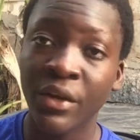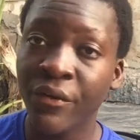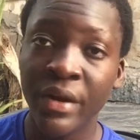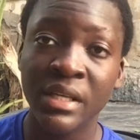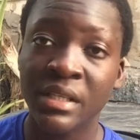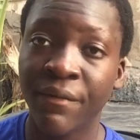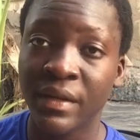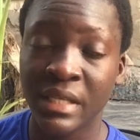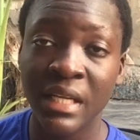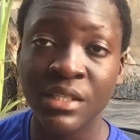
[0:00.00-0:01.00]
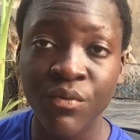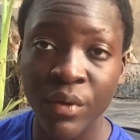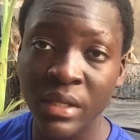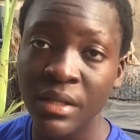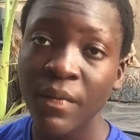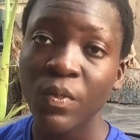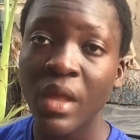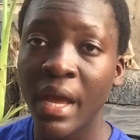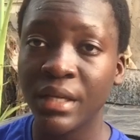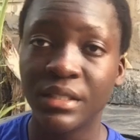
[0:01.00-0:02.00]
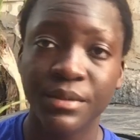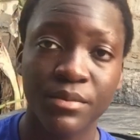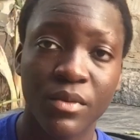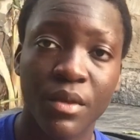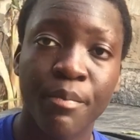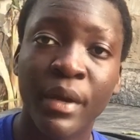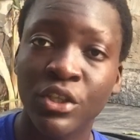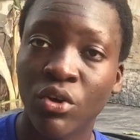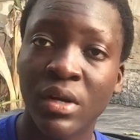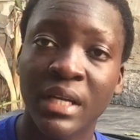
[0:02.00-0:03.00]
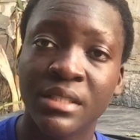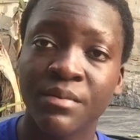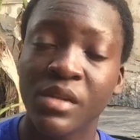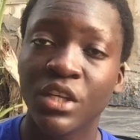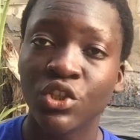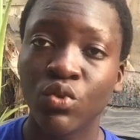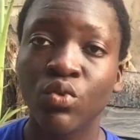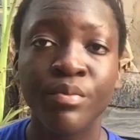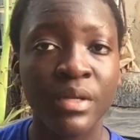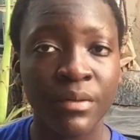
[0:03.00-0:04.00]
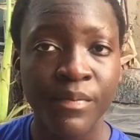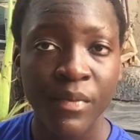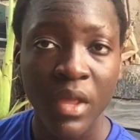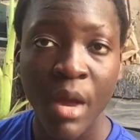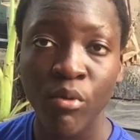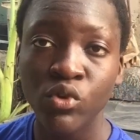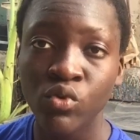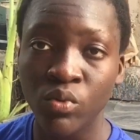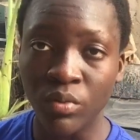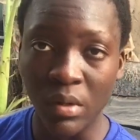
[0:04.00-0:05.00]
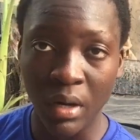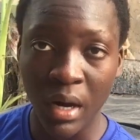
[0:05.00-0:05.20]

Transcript: increase the fertility rate, and make sure that she will be able to